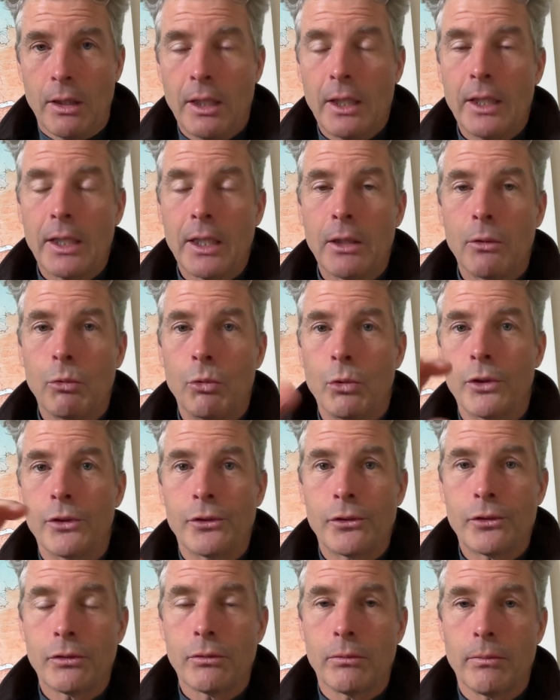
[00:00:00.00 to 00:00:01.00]

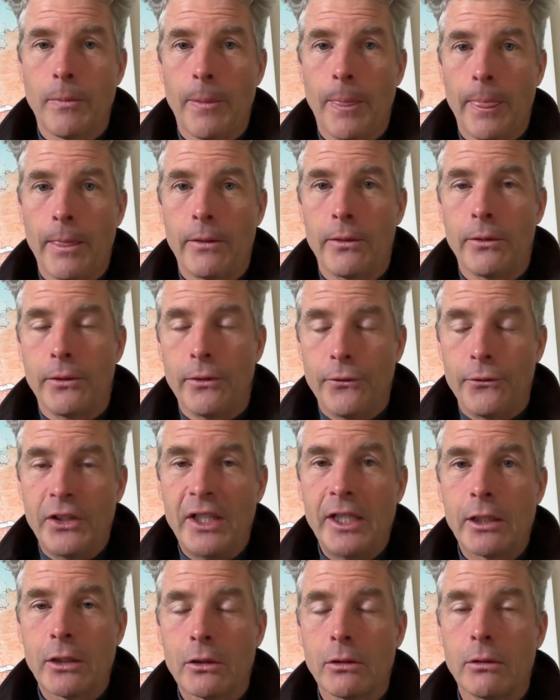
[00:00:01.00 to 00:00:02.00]
was the
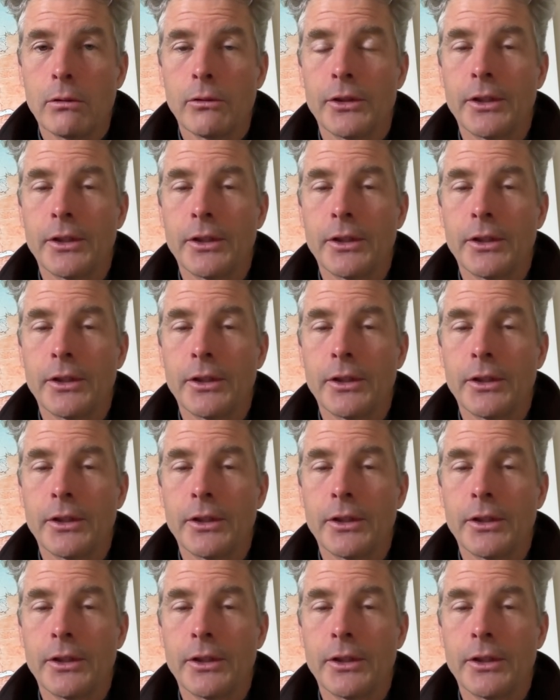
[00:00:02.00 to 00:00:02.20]
vehicle